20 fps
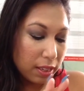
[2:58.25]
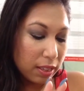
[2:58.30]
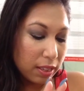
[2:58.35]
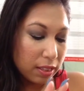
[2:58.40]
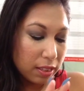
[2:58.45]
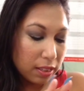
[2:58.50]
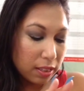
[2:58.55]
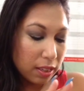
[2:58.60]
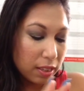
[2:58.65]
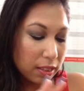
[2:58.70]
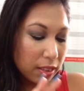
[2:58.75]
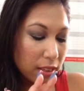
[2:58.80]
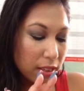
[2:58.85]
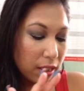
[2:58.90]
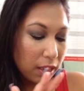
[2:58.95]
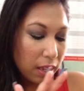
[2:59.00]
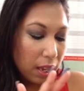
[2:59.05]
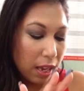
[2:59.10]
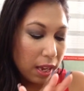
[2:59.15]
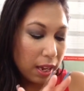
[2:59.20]
and
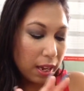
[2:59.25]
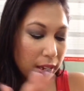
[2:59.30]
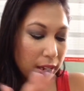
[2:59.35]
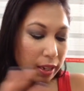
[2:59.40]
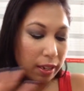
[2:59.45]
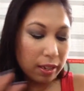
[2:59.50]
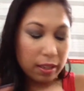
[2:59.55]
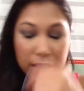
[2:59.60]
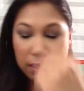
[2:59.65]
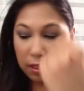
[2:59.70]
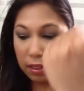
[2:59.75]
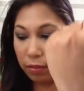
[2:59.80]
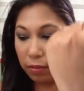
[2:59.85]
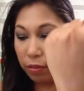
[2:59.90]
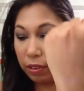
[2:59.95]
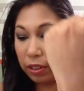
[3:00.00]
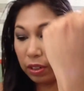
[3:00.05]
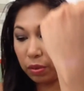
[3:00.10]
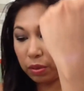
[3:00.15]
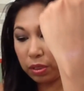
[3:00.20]
subtle.
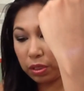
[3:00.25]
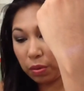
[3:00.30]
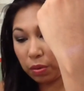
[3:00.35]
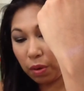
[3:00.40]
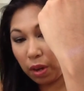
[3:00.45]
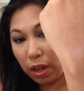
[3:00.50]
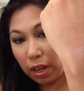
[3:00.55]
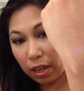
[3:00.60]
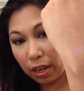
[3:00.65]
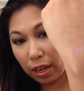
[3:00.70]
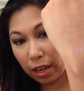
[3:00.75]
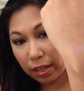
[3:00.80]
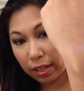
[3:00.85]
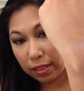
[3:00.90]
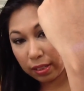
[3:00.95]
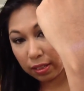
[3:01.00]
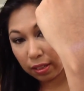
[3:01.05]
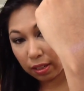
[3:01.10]
For those who are lighter